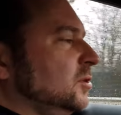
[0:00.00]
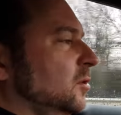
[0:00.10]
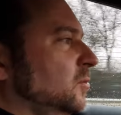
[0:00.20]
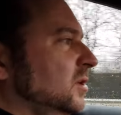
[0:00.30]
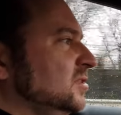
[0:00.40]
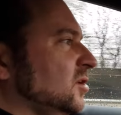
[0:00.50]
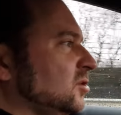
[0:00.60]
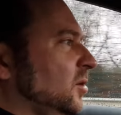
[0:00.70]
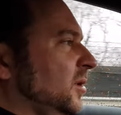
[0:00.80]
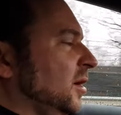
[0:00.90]
you know, it's
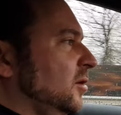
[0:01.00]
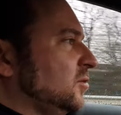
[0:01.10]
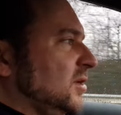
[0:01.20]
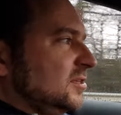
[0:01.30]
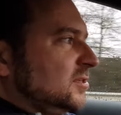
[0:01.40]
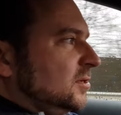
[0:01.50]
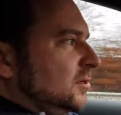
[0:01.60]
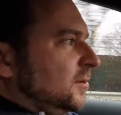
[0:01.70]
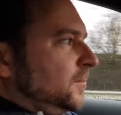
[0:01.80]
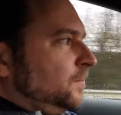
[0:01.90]
not coming out as um, a
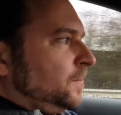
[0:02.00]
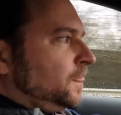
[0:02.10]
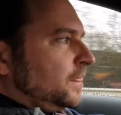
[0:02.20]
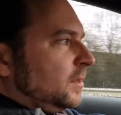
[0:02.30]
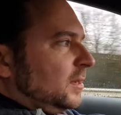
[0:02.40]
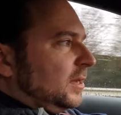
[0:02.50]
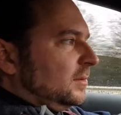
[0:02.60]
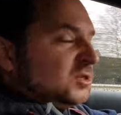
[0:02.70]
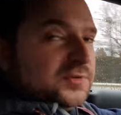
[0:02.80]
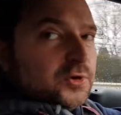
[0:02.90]
um,
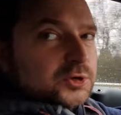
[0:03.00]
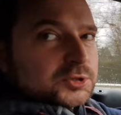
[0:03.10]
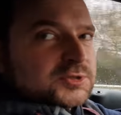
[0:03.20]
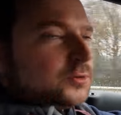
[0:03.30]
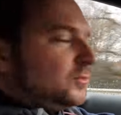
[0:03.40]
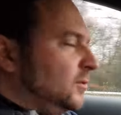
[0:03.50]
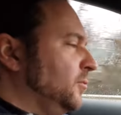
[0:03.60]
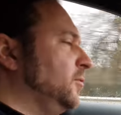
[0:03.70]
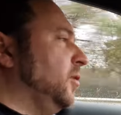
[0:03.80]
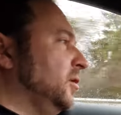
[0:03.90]
AMG version, so
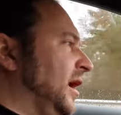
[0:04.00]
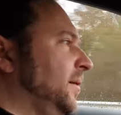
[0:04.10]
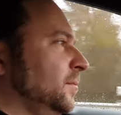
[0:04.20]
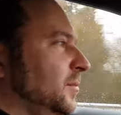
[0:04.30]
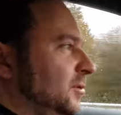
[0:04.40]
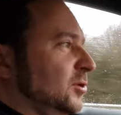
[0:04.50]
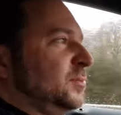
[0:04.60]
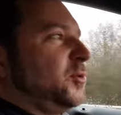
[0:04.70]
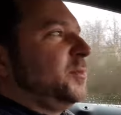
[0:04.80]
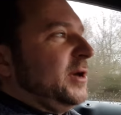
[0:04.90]
well, yeah, not a
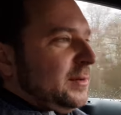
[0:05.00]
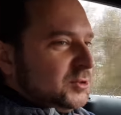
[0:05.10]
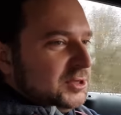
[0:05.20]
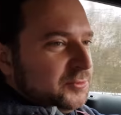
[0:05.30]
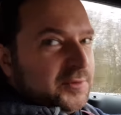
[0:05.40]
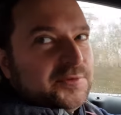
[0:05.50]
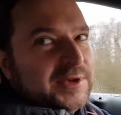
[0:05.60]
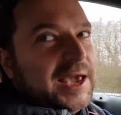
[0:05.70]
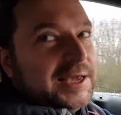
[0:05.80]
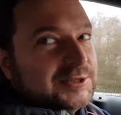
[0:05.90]
proper AMG with mm
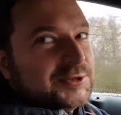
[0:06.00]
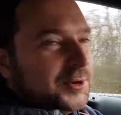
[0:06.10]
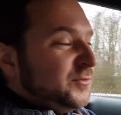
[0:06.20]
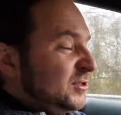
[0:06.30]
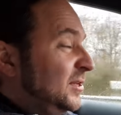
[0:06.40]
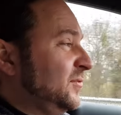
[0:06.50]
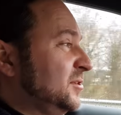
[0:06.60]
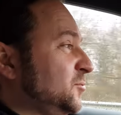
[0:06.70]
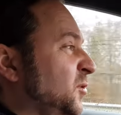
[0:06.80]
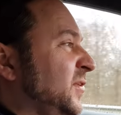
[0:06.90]
-hmm. 8. Obviously, this
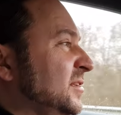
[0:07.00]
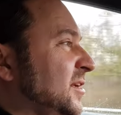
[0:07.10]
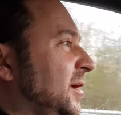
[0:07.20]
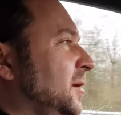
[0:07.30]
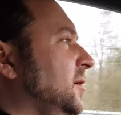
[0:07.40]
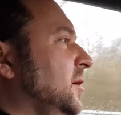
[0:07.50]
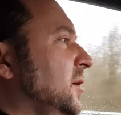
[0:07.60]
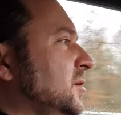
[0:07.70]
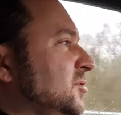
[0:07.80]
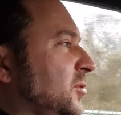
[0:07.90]
is what they say.
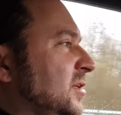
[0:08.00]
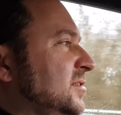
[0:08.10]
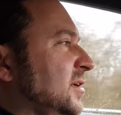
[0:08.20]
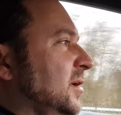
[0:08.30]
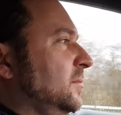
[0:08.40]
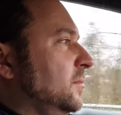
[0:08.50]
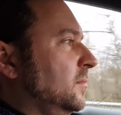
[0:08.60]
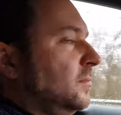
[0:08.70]
So it's going to be the straight